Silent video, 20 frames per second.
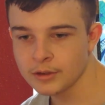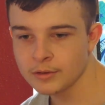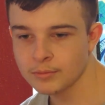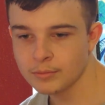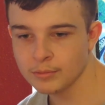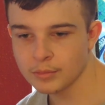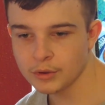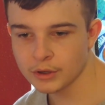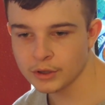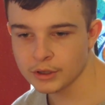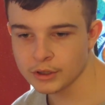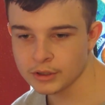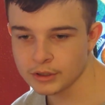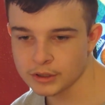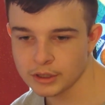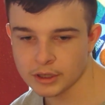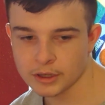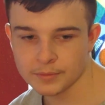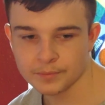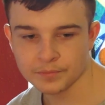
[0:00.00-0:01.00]
But
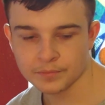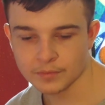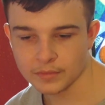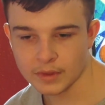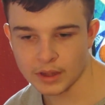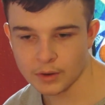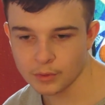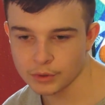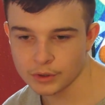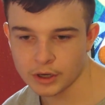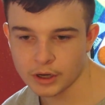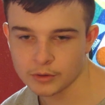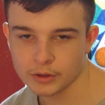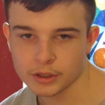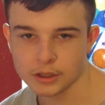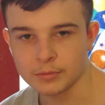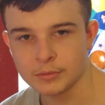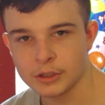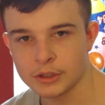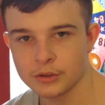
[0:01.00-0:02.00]
yeah, I would not
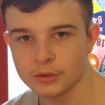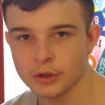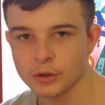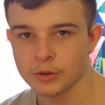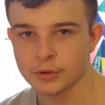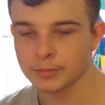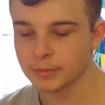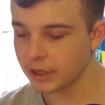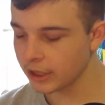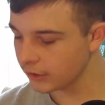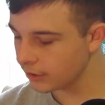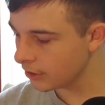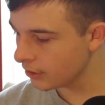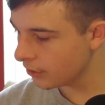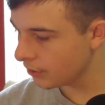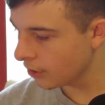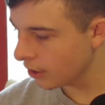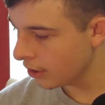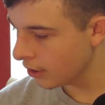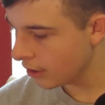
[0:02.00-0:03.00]
recommend you go and buy this.